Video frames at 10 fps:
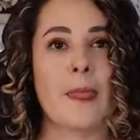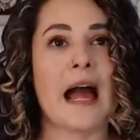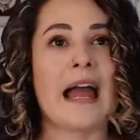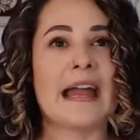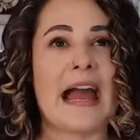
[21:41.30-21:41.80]

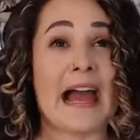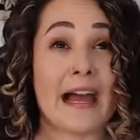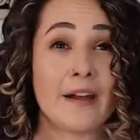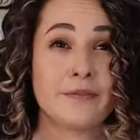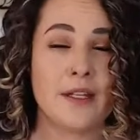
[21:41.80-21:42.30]
I
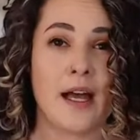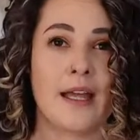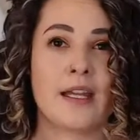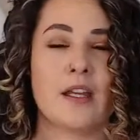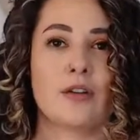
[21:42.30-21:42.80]
have
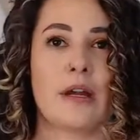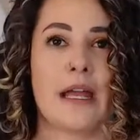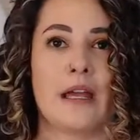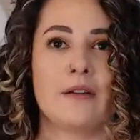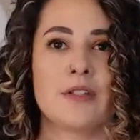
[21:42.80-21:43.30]
not
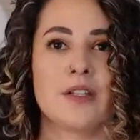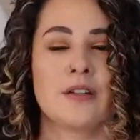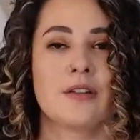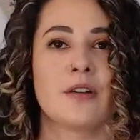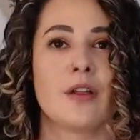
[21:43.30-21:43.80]
engraved
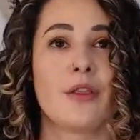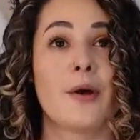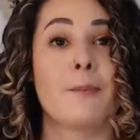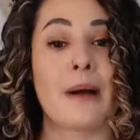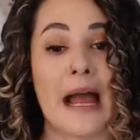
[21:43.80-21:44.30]

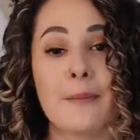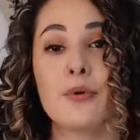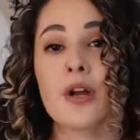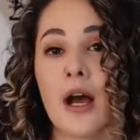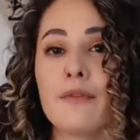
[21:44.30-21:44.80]
the
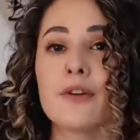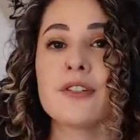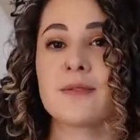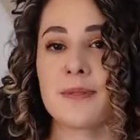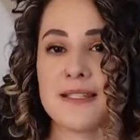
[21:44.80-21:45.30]
Bible cover
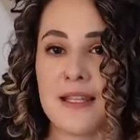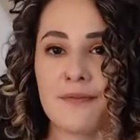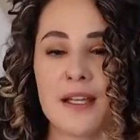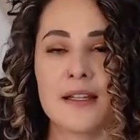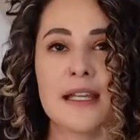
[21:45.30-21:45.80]

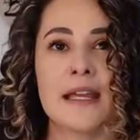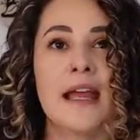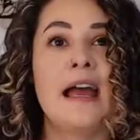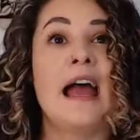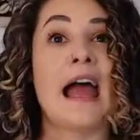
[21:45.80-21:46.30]
specifically.
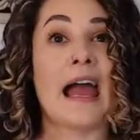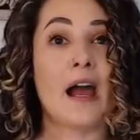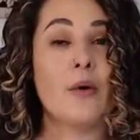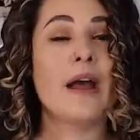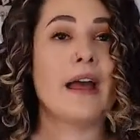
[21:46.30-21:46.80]

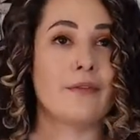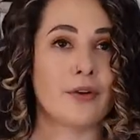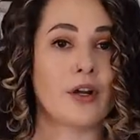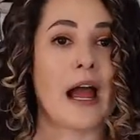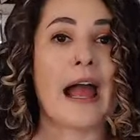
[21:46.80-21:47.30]

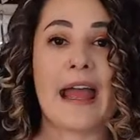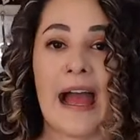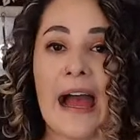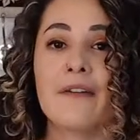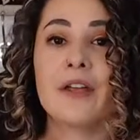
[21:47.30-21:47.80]
However, I
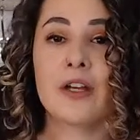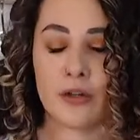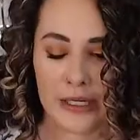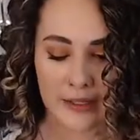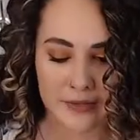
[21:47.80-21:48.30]
have
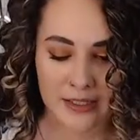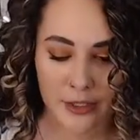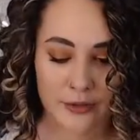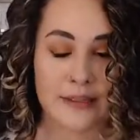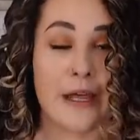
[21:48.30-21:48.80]
engraved
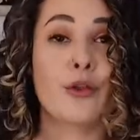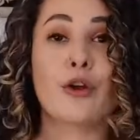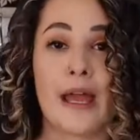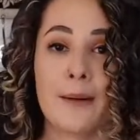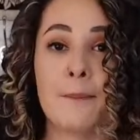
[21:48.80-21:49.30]
their
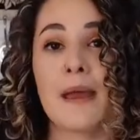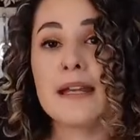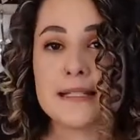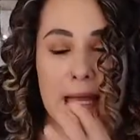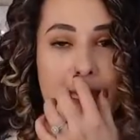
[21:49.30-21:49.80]
leatherette
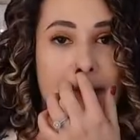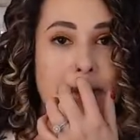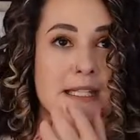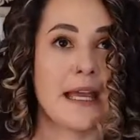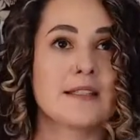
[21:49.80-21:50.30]
many
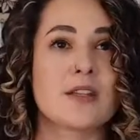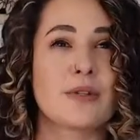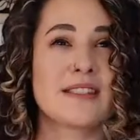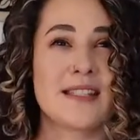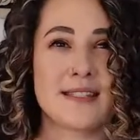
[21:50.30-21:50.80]
times. And so
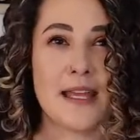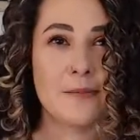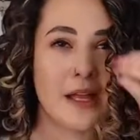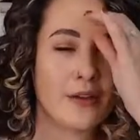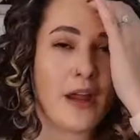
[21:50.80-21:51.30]
it's the
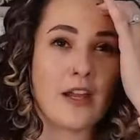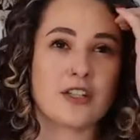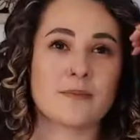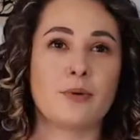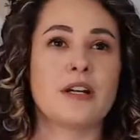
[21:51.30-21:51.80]
same leatherette,
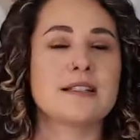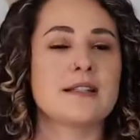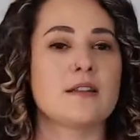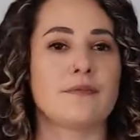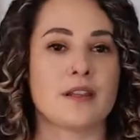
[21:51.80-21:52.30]
just put
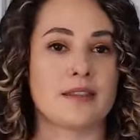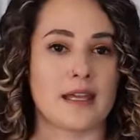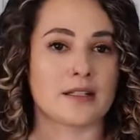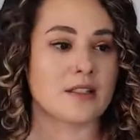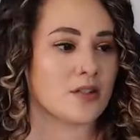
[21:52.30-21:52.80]
into different
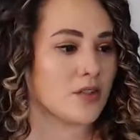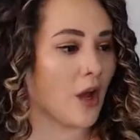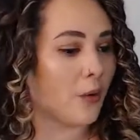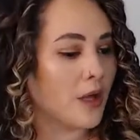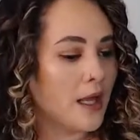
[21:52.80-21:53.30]
things.
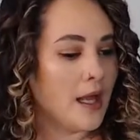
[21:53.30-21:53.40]
So